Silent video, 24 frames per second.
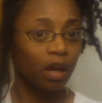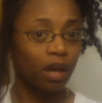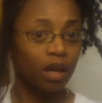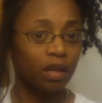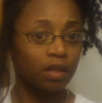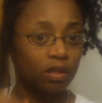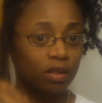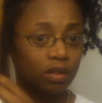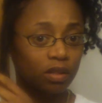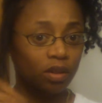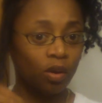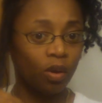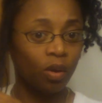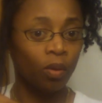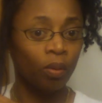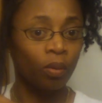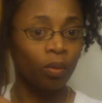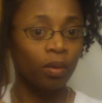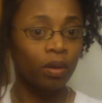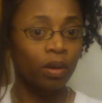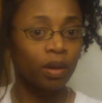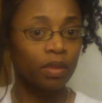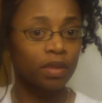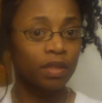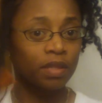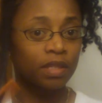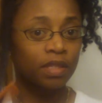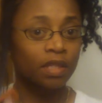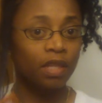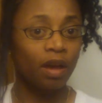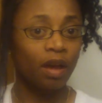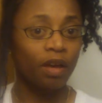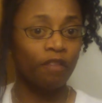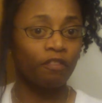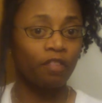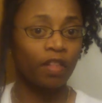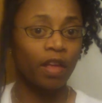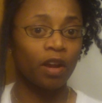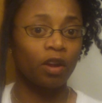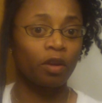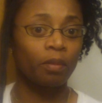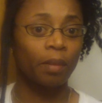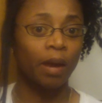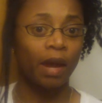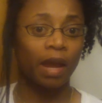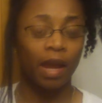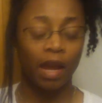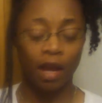And so this is how I flat
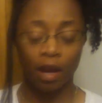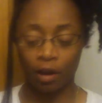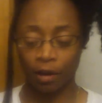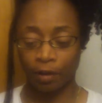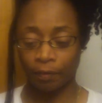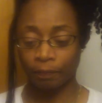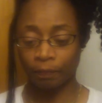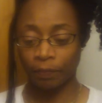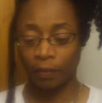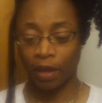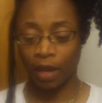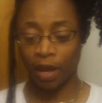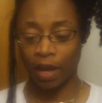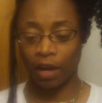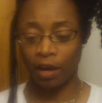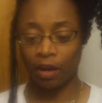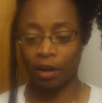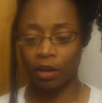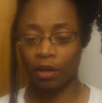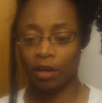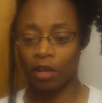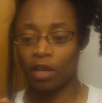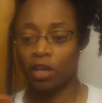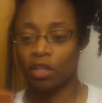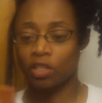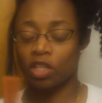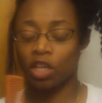iron my hair. Hair.